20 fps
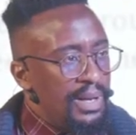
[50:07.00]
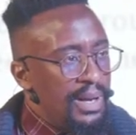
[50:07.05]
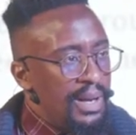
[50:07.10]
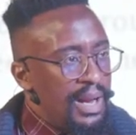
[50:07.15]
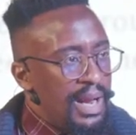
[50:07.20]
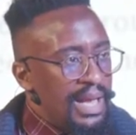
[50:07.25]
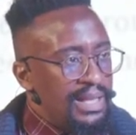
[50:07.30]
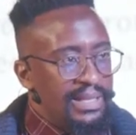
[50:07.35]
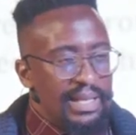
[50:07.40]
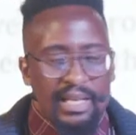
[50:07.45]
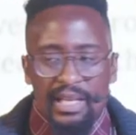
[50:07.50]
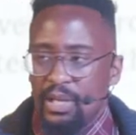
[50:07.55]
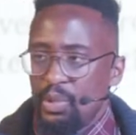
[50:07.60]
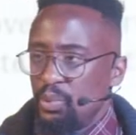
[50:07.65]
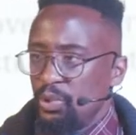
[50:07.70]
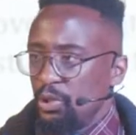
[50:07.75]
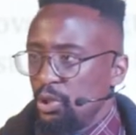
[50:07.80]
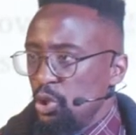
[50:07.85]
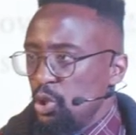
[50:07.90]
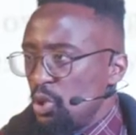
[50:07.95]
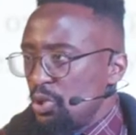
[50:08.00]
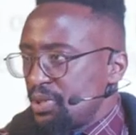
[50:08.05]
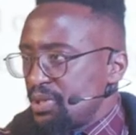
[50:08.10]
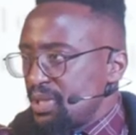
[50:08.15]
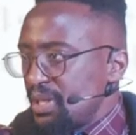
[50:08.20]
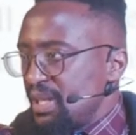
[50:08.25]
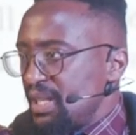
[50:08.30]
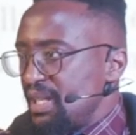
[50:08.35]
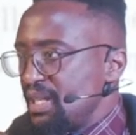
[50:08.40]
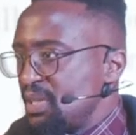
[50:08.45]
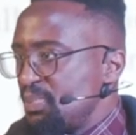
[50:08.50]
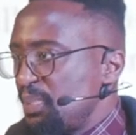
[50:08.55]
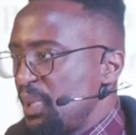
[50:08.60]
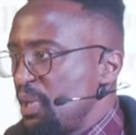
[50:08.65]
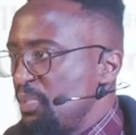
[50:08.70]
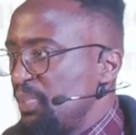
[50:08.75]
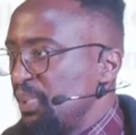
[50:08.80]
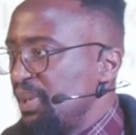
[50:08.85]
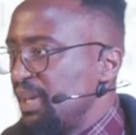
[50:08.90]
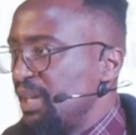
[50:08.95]
And then he will look to his
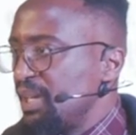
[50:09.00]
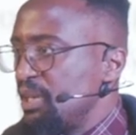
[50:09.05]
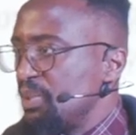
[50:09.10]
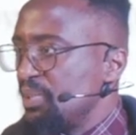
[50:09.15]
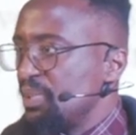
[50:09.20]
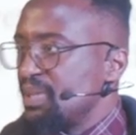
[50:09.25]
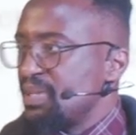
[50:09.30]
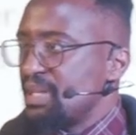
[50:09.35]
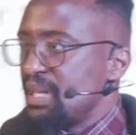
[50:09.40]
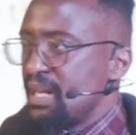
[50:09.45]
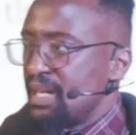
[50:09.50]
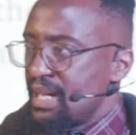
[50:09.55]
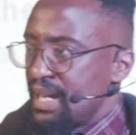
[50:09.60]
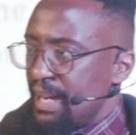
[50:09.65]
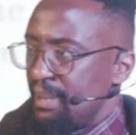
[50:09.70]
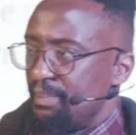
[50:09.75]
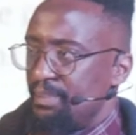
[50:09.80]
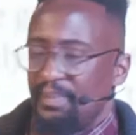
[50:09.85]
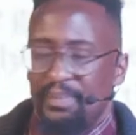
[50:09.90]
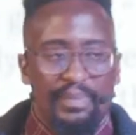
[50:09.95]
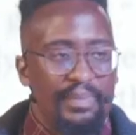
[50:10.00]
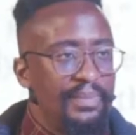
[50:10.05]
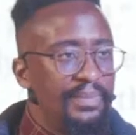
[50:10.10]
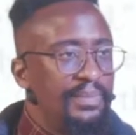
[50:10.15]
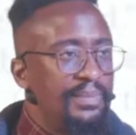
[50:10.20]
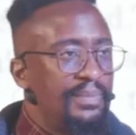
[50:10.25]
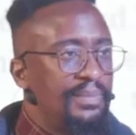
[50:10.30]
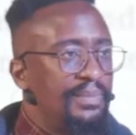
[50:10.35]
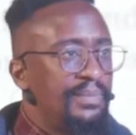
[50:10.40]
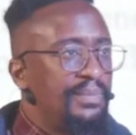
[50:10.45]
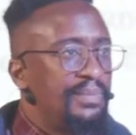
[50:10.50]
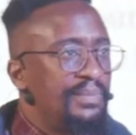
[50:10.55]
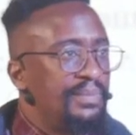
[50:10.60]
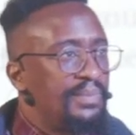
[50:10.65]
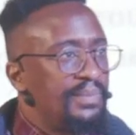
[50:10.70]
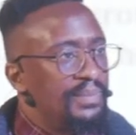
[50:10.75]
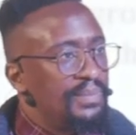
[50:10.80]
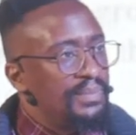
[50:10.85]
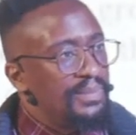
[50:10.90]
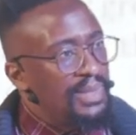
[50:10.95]
people and he will say, Come,
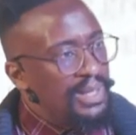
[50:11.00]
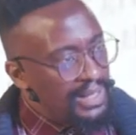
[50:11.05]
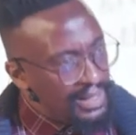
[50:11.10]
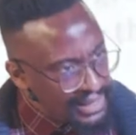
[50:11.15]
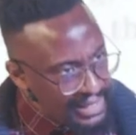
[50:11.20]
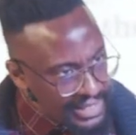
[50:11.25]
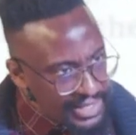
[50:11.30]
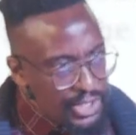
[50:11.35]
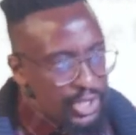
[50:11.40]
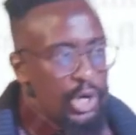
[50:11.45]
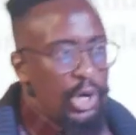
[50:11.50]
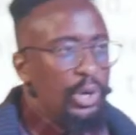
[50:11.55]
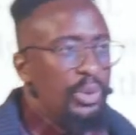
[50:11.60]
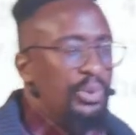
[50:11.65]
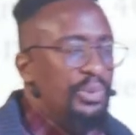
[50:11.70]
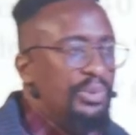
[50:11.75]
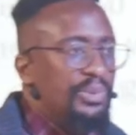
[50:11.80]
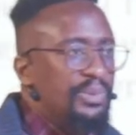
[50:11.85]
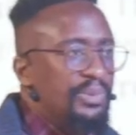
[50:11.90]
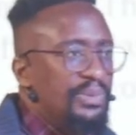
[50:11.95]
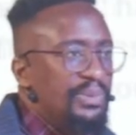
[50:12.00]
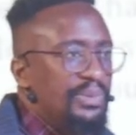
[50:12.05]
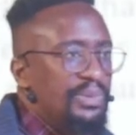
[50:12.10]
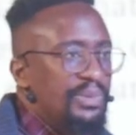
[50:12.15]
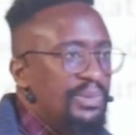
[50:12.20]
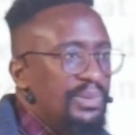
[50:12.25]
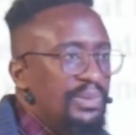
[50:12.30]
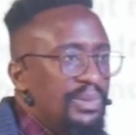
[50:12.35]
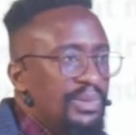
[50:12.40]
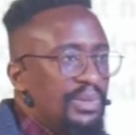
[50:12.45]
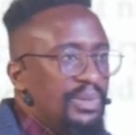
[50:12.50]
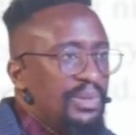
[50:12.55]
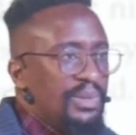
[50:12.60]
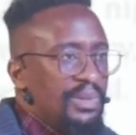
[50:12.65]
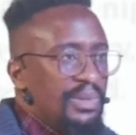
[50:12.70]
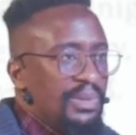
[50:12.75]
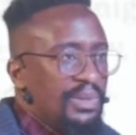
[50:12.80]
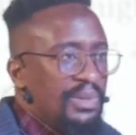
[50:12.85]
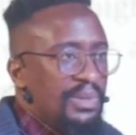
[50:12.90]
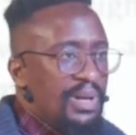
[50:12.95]
let's go.
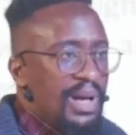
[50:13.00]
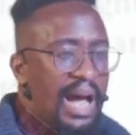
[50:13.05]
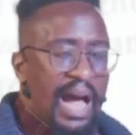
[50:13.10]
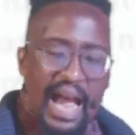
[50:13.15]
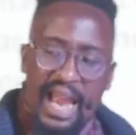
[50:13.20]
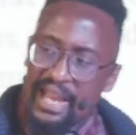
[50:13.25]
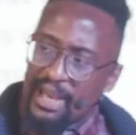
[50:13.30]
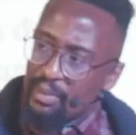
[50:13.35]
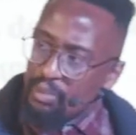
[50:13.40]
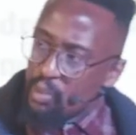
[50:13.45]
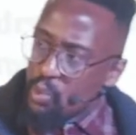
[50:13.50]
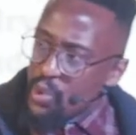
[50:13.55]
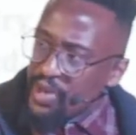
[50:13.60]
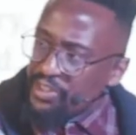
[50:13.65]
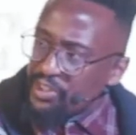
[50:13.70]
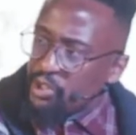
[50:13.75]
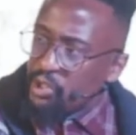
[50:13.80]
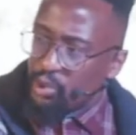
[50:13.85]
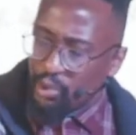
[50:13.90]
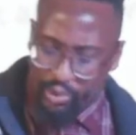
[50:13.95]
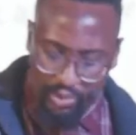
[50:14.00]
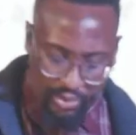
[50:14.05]
I am with you.